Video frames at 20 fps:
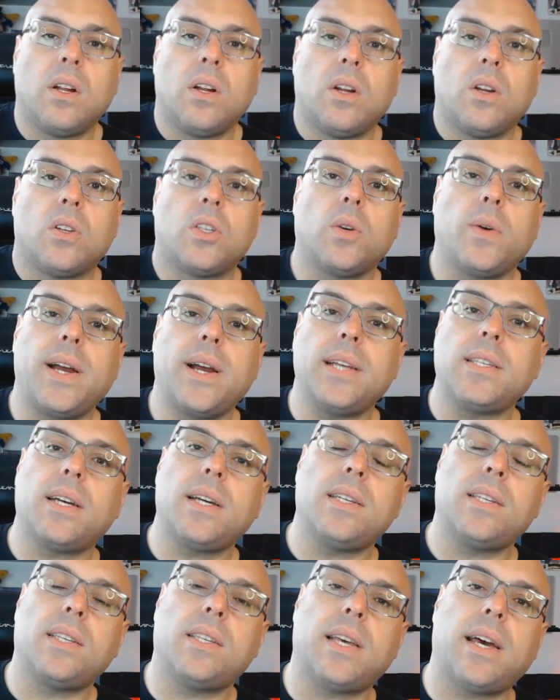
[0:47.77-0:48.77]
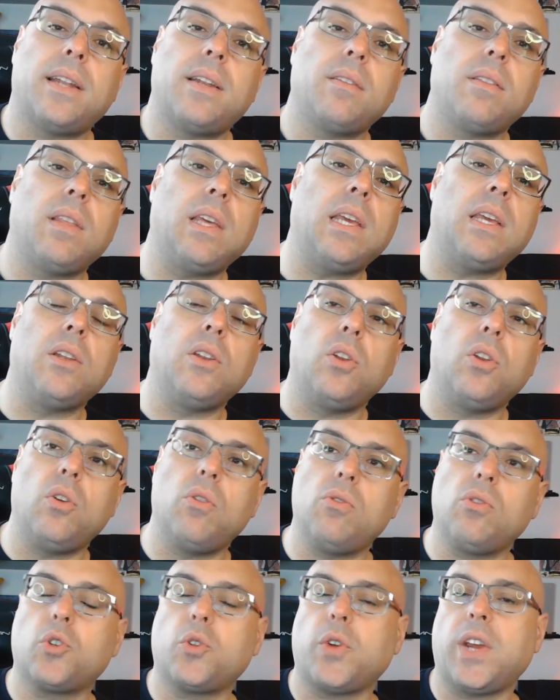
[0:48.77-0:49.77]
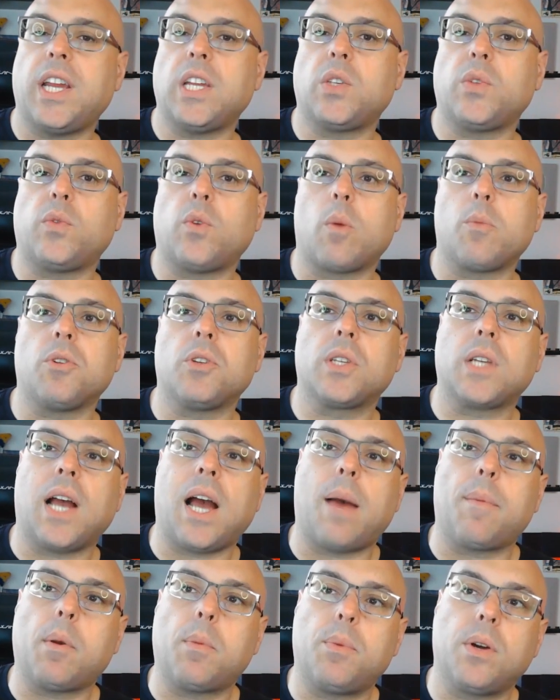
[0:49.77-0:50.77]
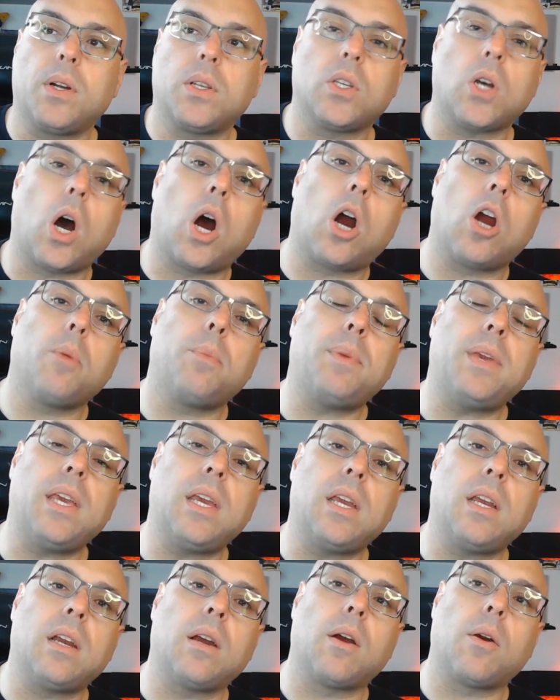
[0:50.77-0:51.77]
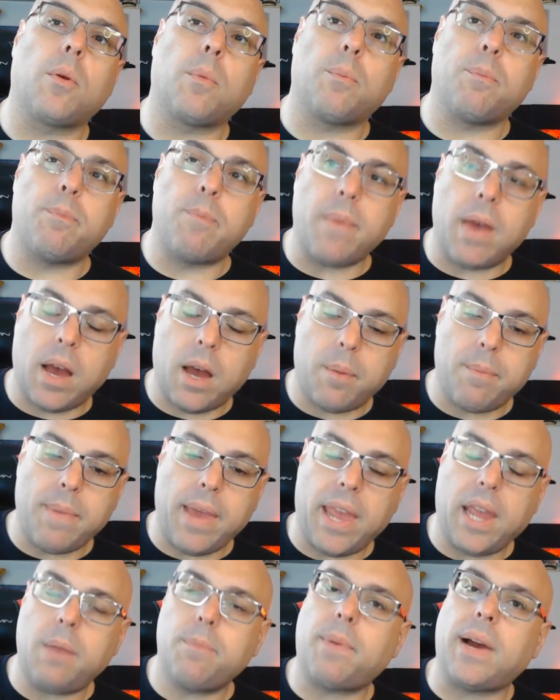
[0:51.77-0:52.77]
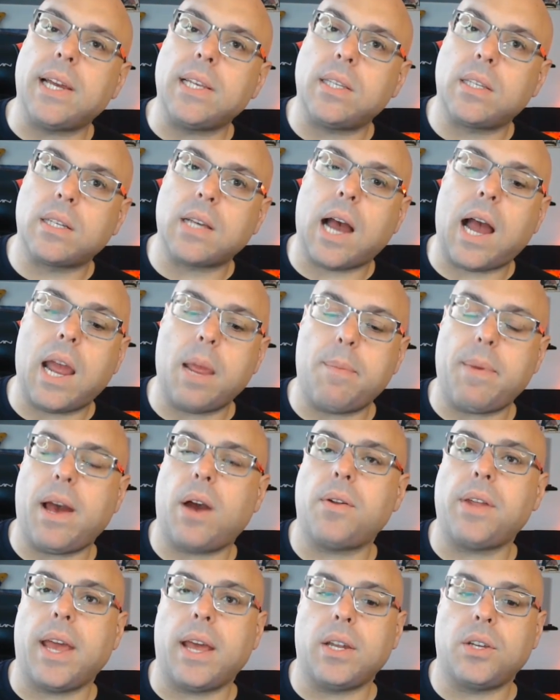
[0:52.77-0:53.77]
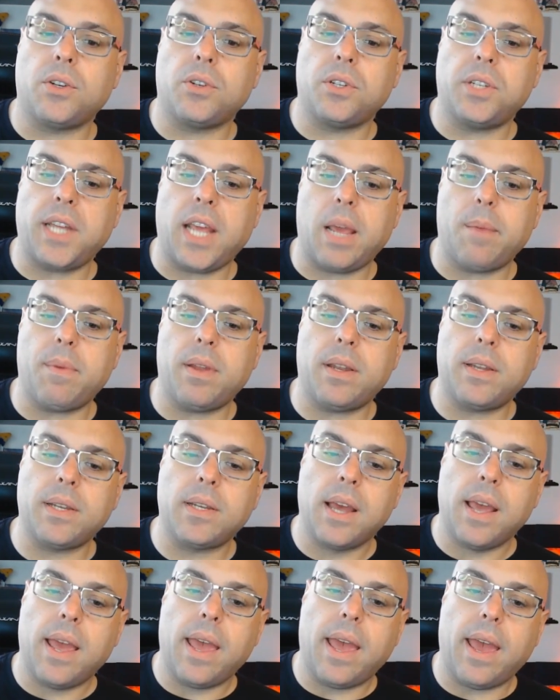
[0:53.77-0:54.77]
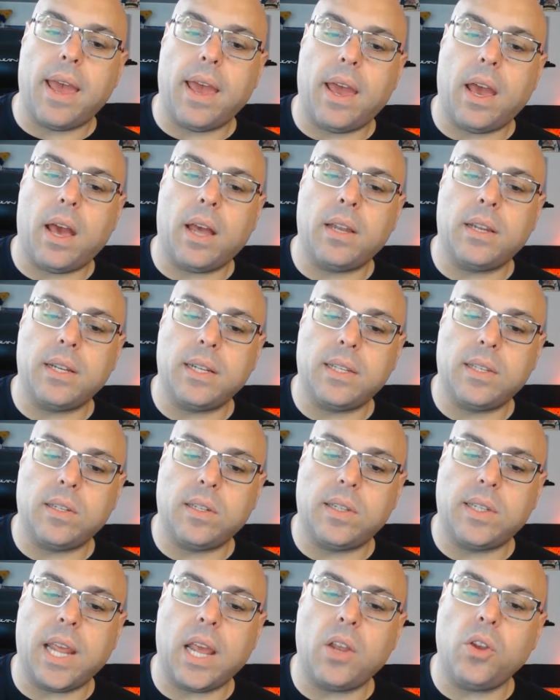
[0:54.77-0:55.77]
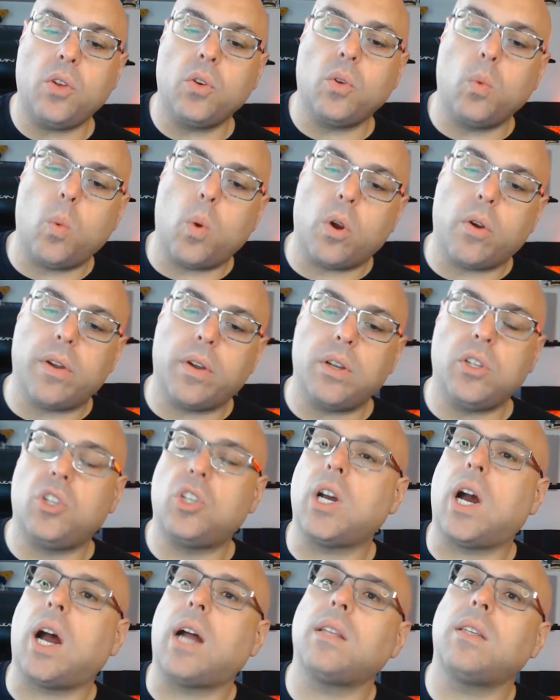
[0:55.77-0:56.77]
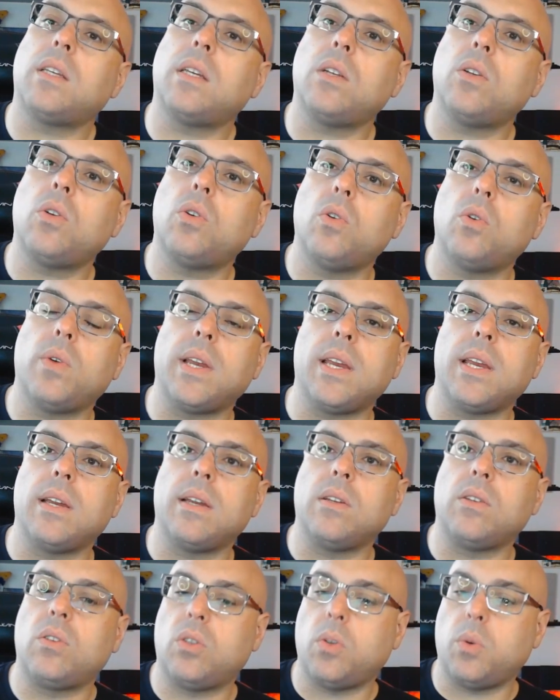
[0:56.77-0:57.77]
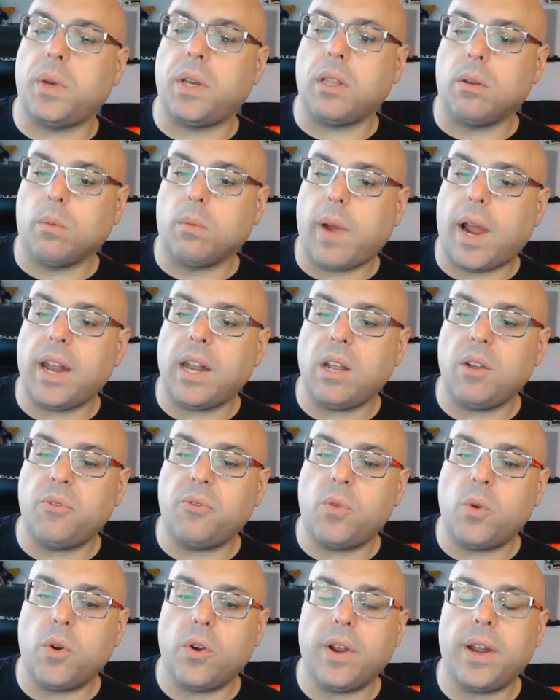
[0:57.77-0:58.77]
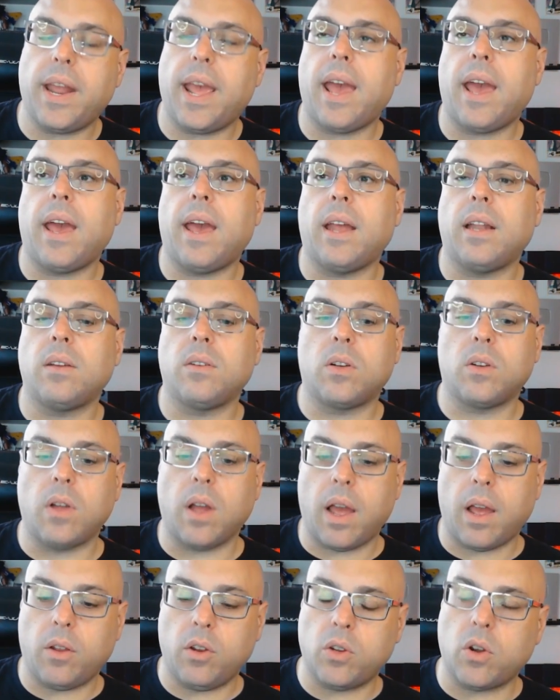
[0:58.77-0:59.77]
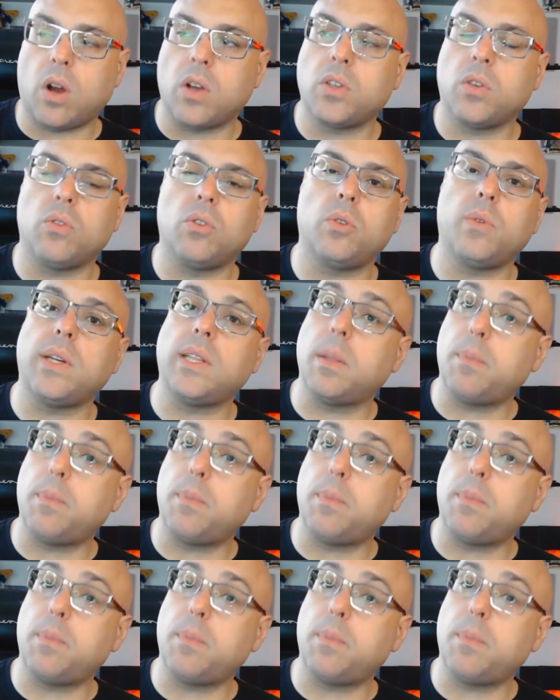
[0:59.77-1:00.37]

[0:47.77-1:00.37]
So as I said, the new Transformers comic books are being made by Skybound Entertainment, and it's Daniel Warren Johnson who is doing the writing for it and also doing the